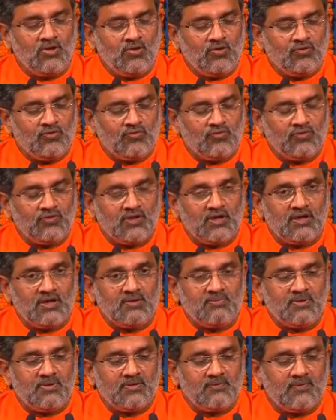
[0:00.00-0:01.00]
So here
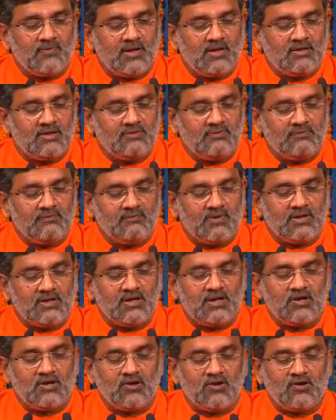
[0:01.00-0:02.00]
Bhagwan, when
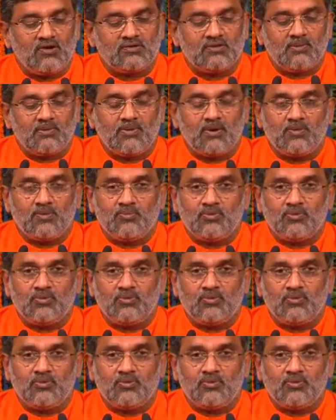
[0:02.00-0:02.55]
he talks about